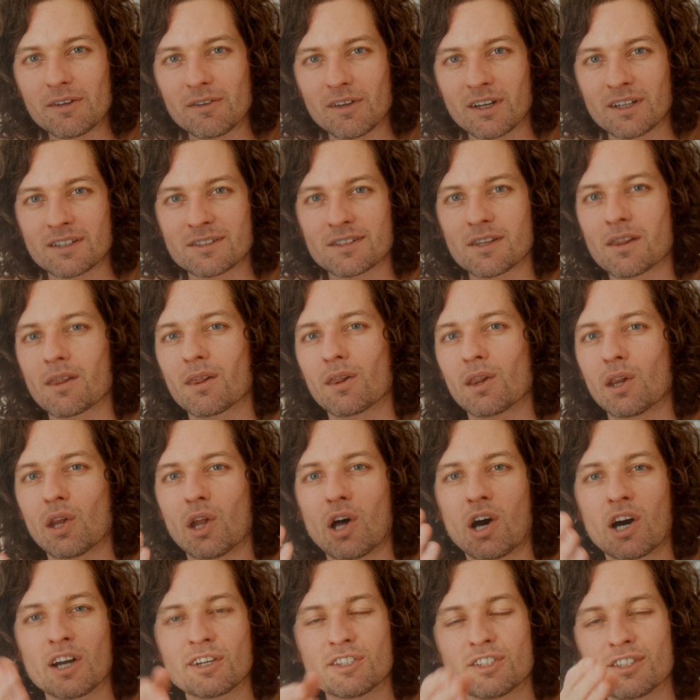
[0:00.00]
because
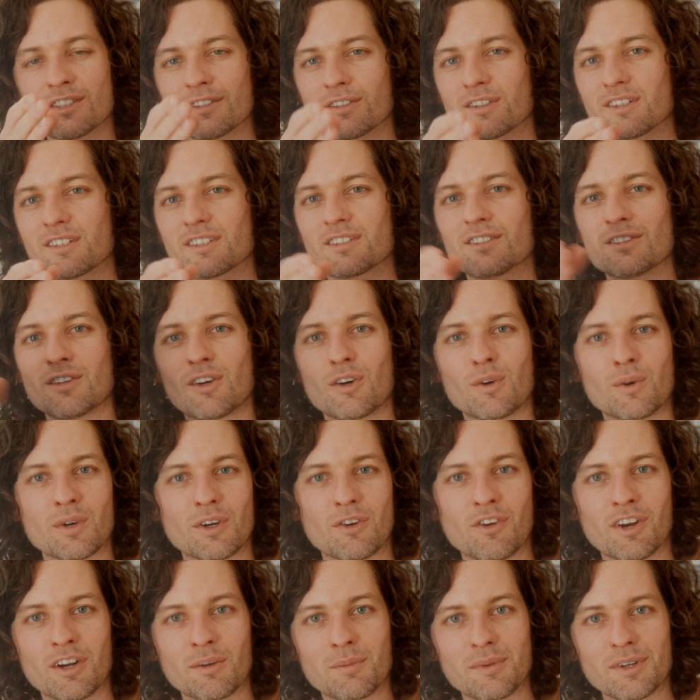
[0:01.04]
log just looks so
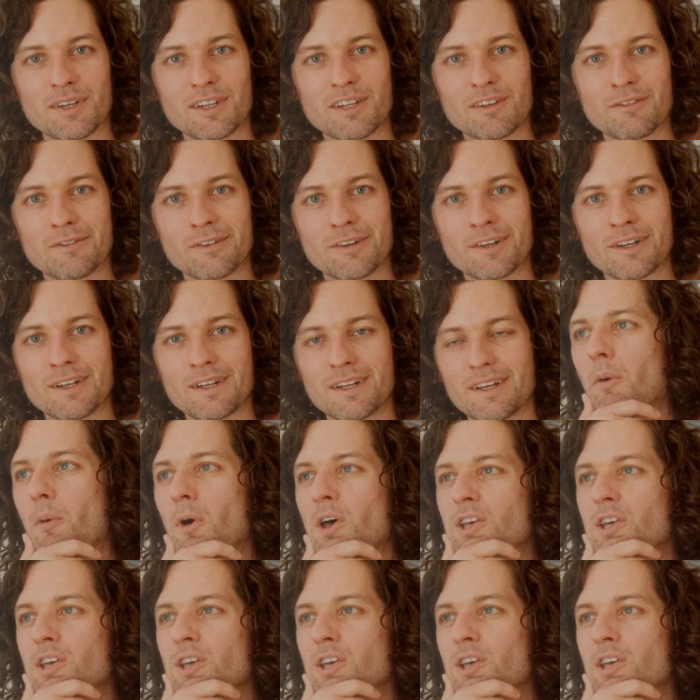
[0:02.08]
incredibly different.